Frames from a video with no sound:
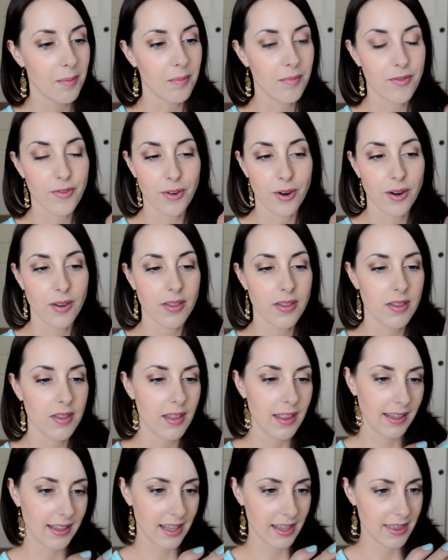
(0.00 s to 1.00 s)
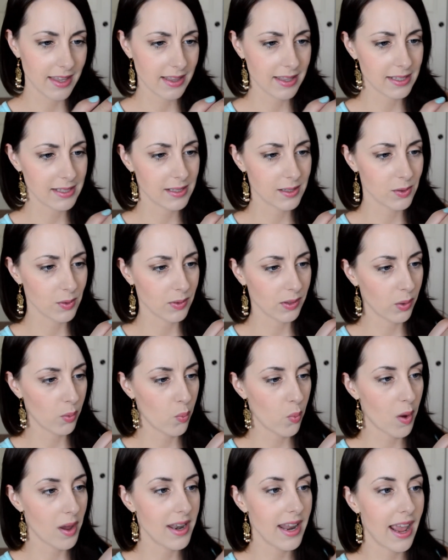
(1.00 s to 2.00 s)
for like, I think this is only
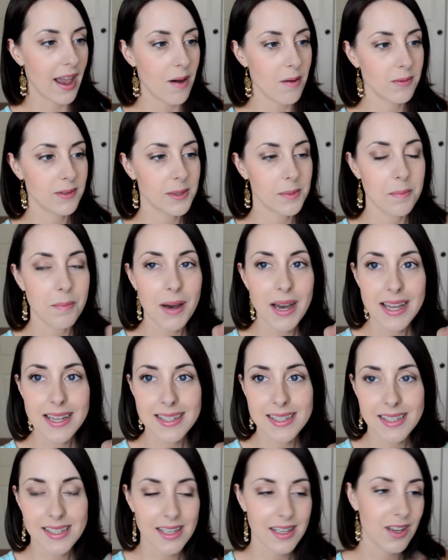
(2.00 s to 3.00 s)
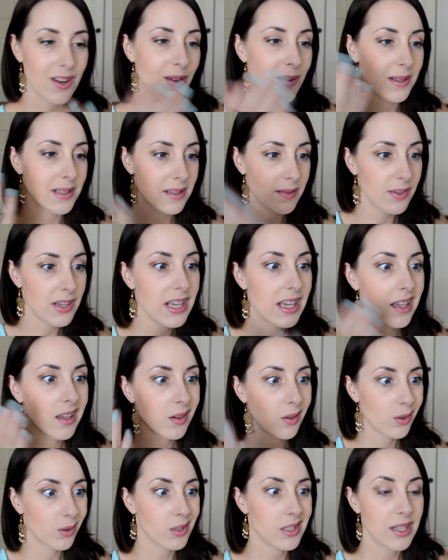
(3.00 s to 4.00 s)
1 ounce, but you know, it's vegan,
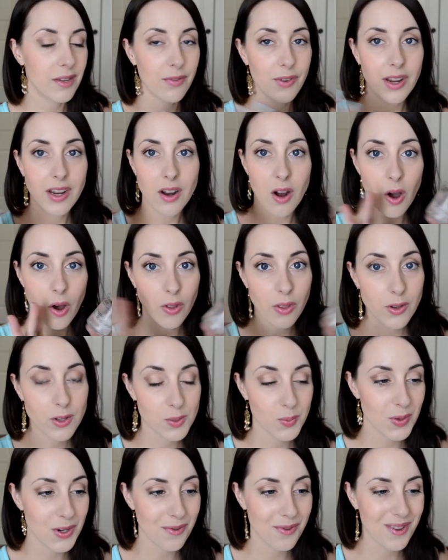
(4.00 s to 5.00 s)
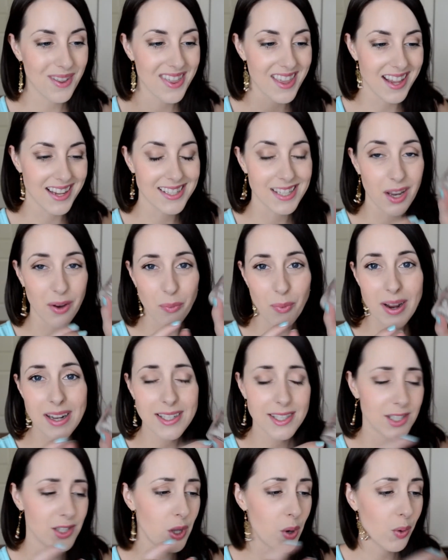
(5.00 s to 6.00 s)
cruelty free, and all those wonderful things. It
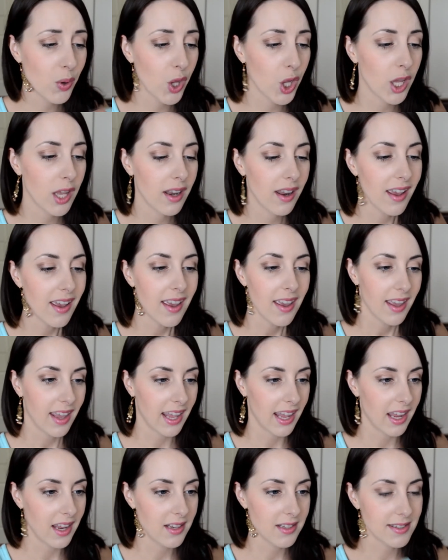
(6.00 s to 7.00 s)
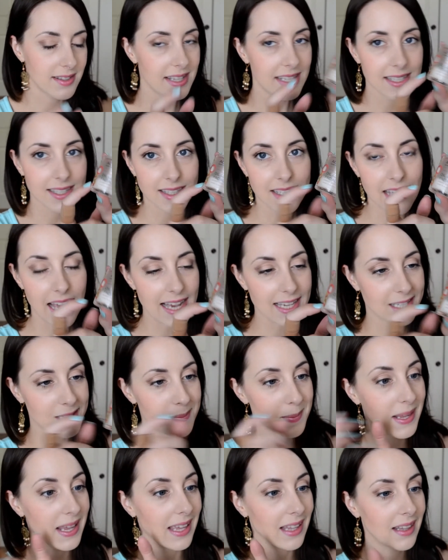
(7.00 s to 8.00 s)
rates so good, and this
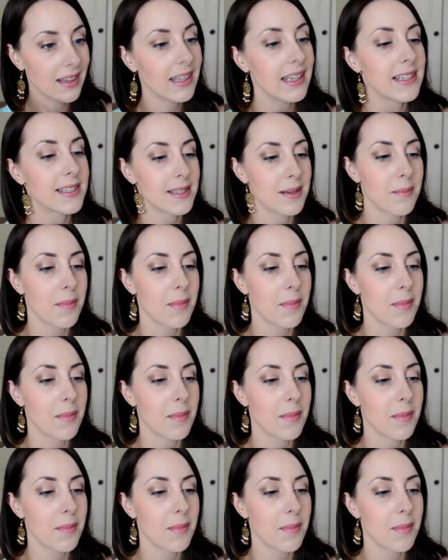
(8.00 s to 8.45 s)
lasts me at least a